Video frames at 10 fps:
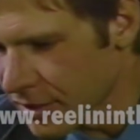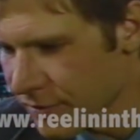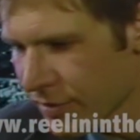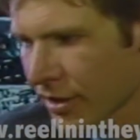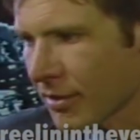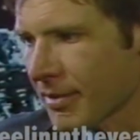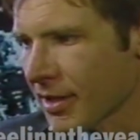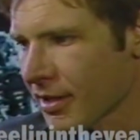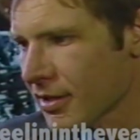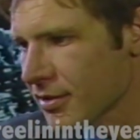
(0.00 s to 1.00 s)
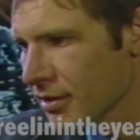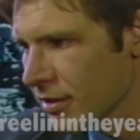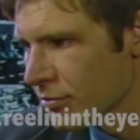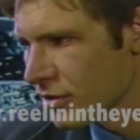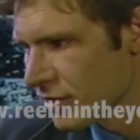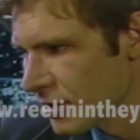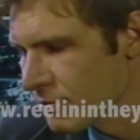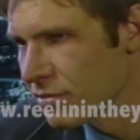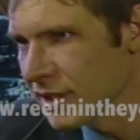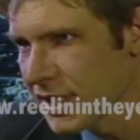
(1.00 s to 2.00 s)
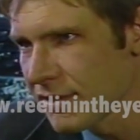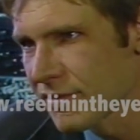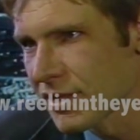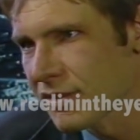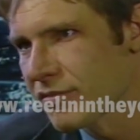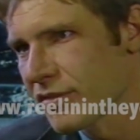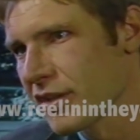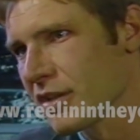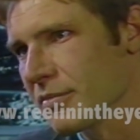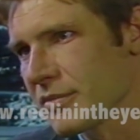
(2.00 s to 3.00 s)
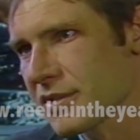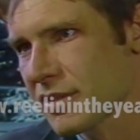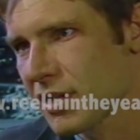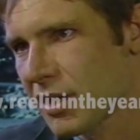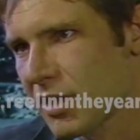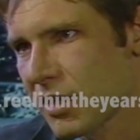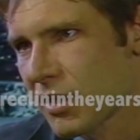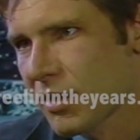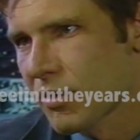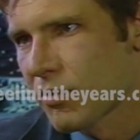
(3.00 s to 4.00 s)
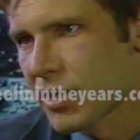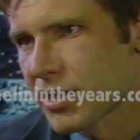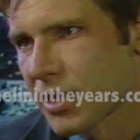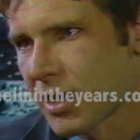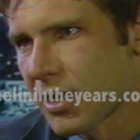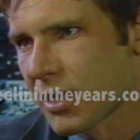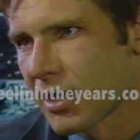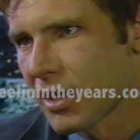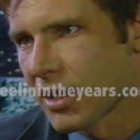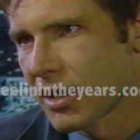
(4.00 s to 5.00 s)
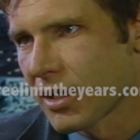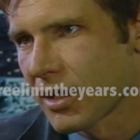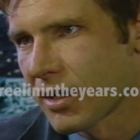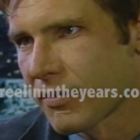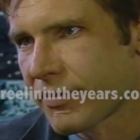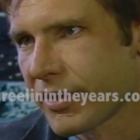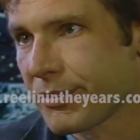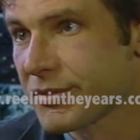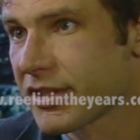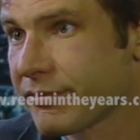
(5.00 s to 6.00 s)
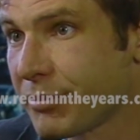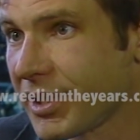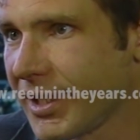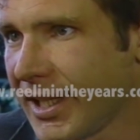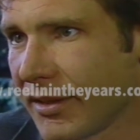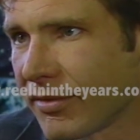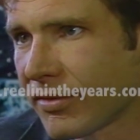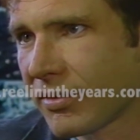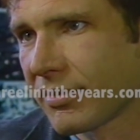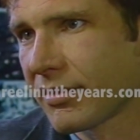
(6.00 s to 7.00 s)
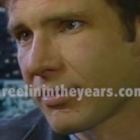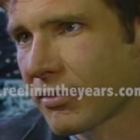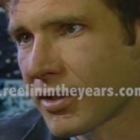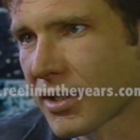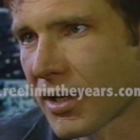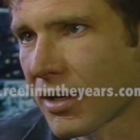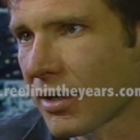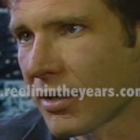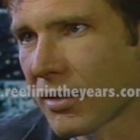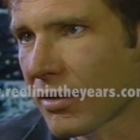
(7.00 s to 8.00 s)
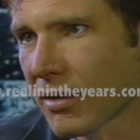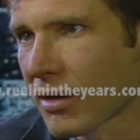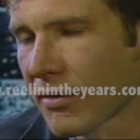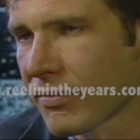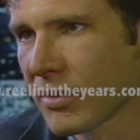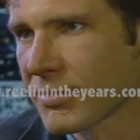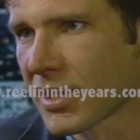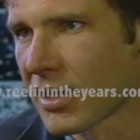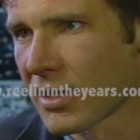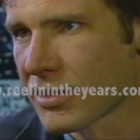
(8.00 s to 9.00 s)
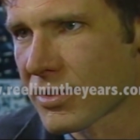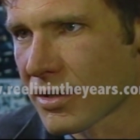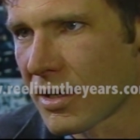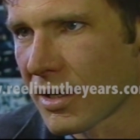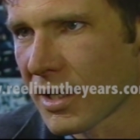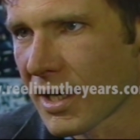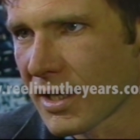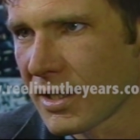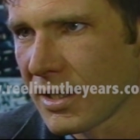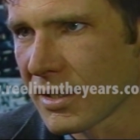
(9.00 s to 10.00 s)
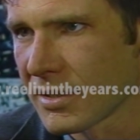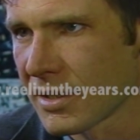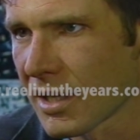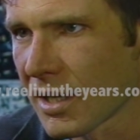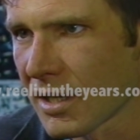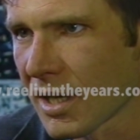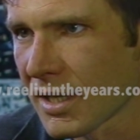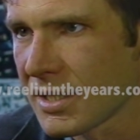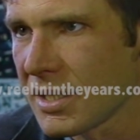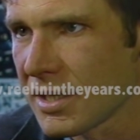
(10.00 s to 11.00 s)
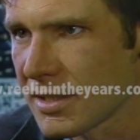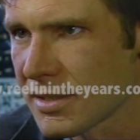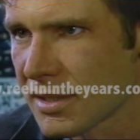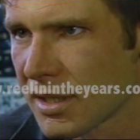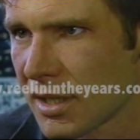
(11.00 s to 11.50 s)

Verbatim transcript: in a film, I think it's only important to believe in the films which are uh, films of belief, which are films that are strong in ideal, I ideas,